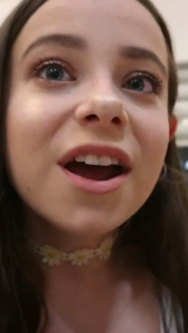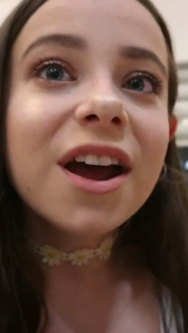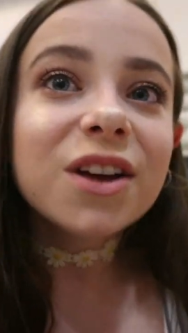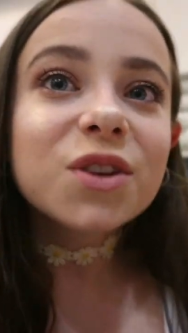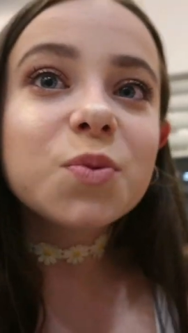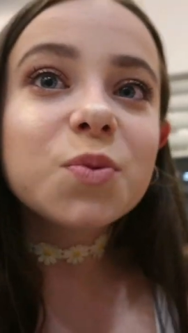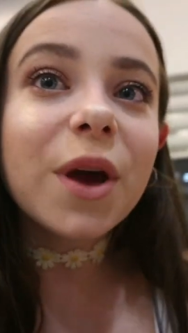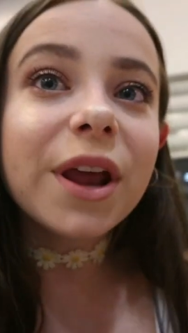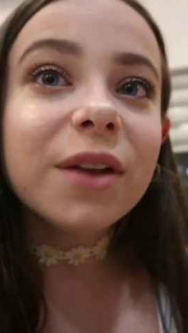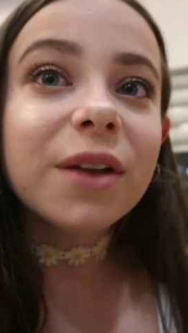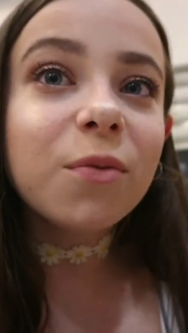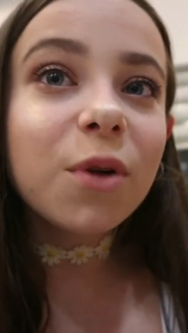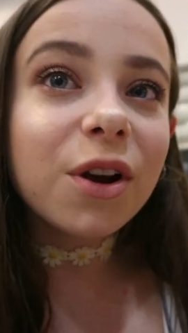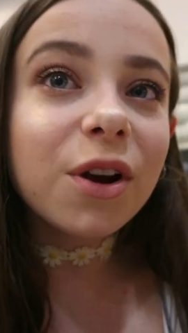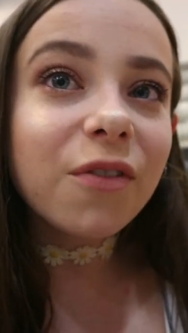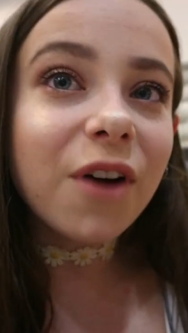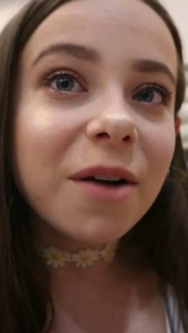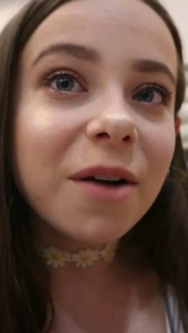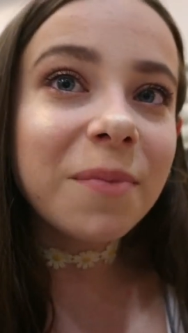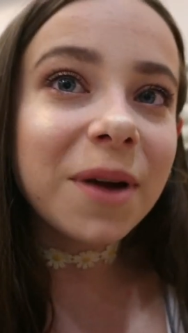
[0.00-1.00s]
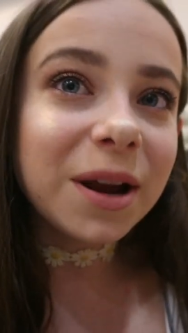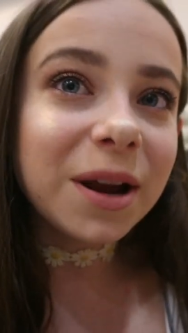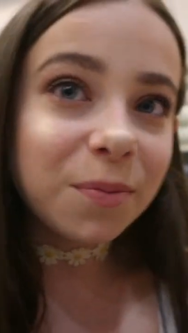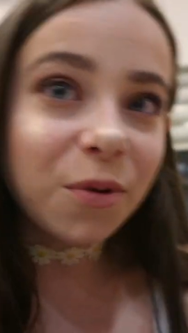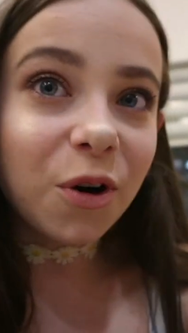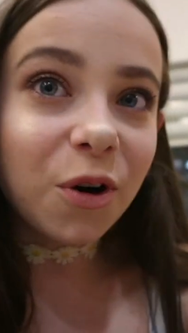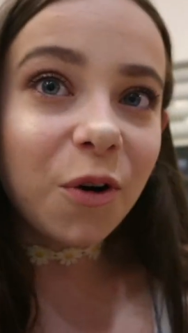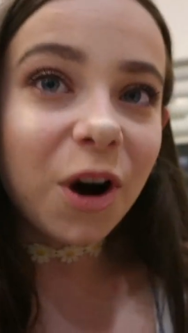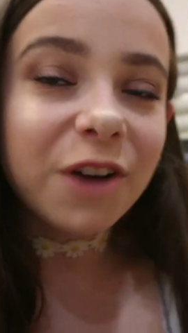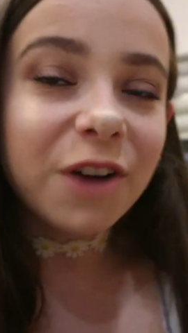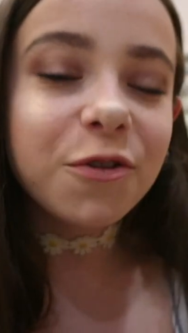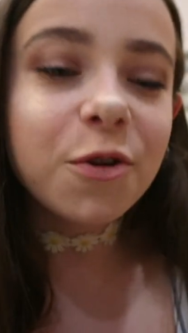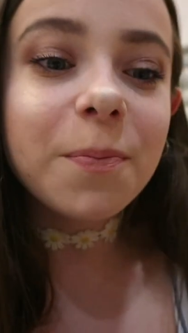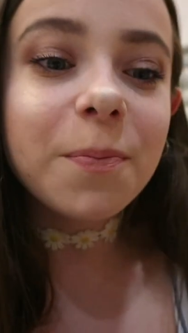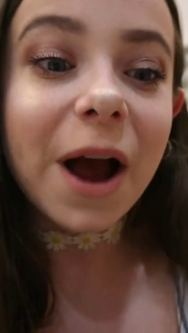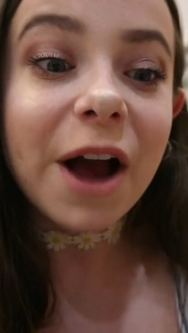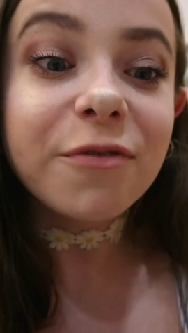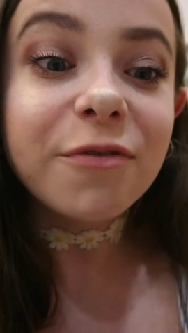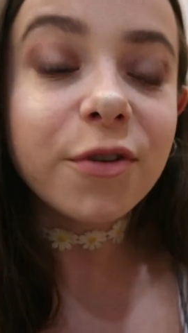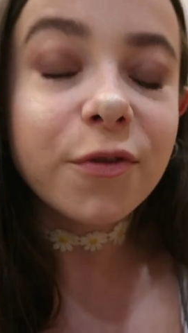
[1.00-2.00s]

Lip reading: Because when we're around people, I feel bad